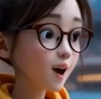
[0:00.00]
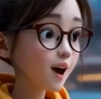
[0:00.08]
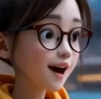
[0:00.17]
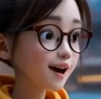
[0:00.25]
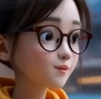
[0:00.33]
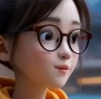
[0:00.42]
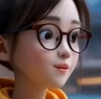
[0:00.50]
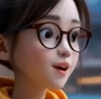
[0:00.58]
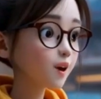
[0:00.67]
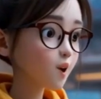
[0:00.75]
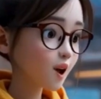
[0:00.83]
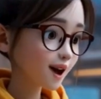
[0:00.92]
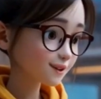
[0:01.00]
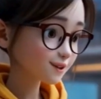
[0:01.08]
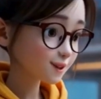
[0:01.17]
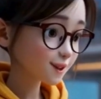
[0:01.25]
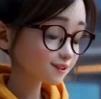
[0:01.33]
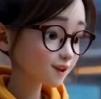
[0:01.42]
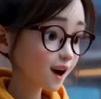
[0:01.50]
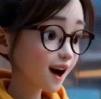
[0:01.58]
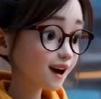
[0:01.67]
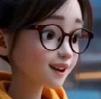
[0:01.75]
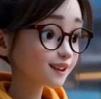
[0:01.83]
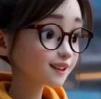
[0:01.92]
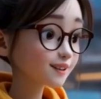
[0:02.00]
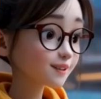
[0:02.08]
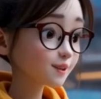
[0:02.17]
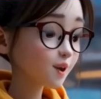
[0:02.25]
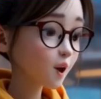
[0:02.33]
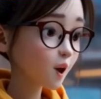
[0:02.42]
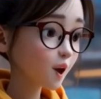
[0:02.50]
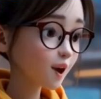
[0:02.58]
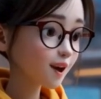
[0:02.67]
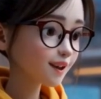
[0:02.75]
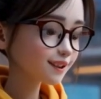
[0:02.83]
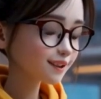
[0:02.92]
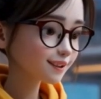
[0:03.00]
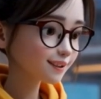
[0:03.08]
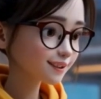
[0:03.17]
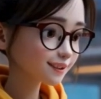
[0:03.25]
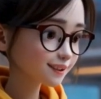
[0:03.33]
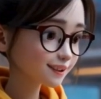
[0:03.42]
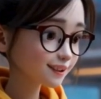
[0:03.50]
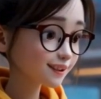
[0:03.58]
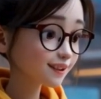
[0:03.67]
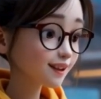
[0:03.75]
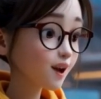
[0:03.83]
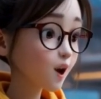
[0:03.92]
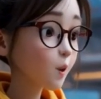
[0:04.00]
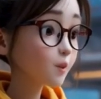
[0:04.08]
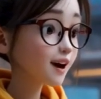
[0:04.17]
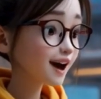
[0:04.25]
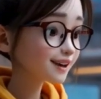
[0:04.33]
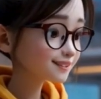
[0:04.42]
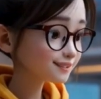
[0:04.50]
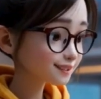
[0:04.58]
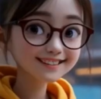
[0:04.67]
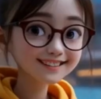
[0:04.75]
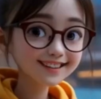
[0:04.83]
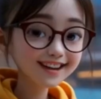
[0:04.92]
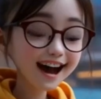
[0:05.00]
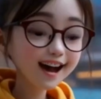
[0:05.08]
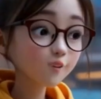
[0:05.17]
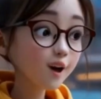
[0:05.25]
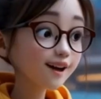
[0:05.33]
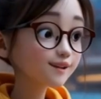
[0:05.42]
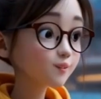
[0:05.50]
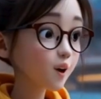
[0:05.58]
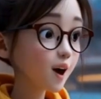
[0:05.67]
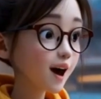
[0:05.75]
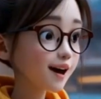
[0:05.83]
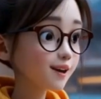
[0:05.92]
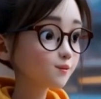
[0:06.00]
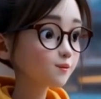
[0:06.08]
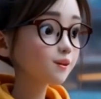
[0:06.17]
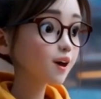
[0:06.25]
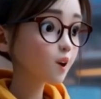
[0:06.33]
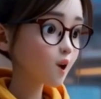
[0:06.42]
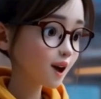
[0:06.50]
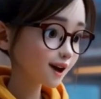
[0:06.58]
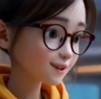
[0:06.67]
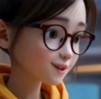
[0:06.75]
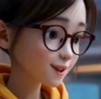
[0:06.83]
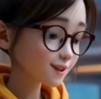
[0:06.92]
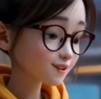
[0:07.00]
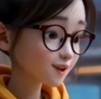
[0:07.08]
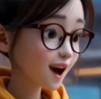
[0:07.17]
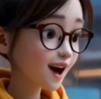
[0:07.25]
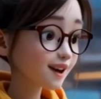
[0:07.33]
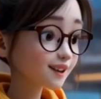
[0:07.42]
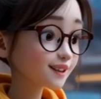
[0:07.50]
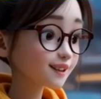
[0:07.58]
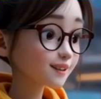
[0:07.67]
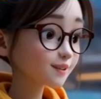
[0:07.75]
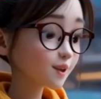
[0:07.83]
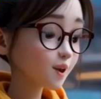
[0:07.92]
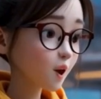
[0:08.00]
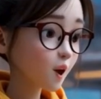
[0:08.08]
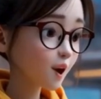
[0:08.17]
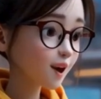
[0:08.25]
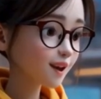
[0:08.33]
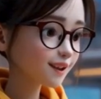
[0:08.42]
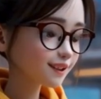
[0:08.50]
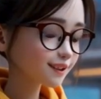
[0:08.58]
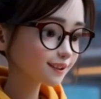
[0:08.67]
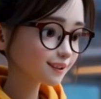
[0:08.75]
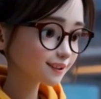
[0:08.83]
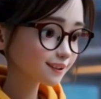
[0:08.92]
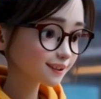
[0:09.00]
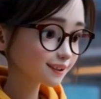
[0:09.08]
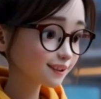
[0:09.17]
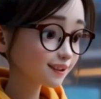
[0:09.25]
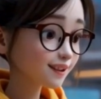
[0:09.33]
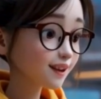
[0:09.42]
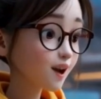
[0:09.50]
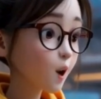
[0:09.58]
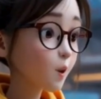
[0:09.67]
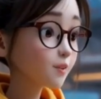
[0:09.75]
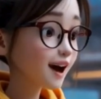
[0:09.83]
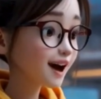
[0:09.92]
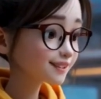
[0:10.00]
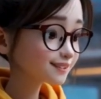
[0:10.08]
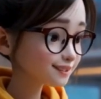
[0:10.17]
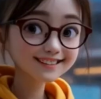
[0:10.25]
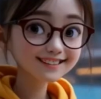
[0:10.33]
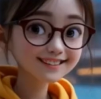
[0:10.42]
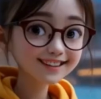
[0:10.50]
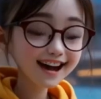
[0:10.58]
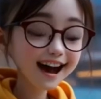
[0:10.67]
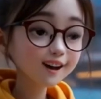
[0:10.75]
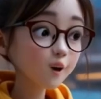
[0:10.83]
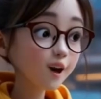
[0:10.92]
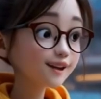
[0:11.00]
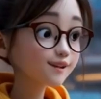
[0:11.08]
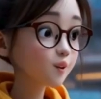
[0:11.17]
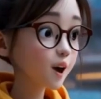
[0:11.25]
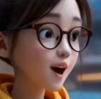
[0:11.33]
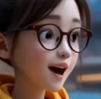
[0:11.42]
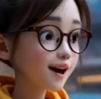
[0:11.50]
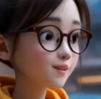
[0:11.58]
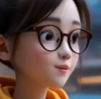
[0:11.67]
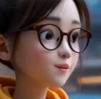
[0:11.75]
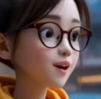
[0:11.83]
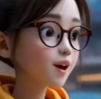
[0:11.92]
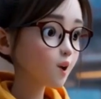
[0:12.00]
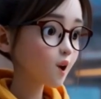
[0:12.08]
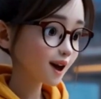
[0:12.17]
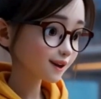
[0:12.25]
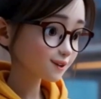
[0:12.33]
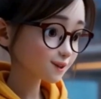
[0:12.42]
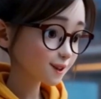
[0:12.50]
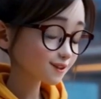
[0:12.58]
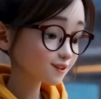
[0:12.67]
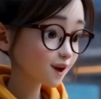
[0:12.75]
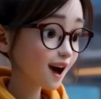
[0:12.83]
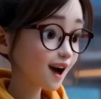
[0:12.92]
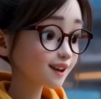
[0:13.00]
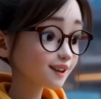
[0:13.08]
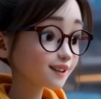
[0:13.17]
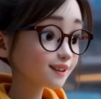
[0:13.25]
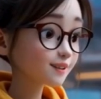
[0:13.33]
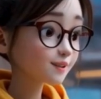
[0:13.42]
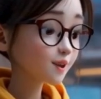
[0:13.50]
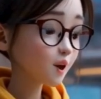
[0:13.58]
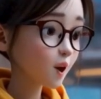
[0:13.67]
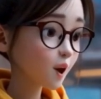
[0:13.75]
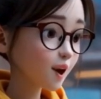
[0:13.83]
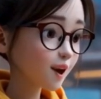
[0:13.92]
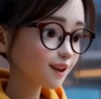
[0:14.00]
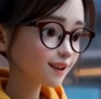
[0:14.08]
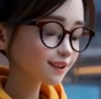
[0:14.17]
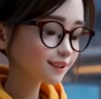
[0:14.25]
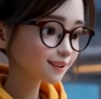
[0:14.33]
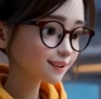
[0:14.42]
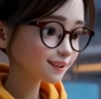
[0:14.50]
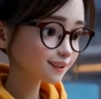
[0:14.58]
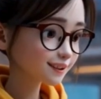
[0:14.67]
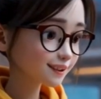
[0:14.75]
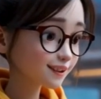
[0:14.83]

the arrow key controls. If right arrow pressed, change X by 5. Left key, change X by -5. Up, Y goes up. Down, Y goes down. Boom, boom, boom, boom. We got movement.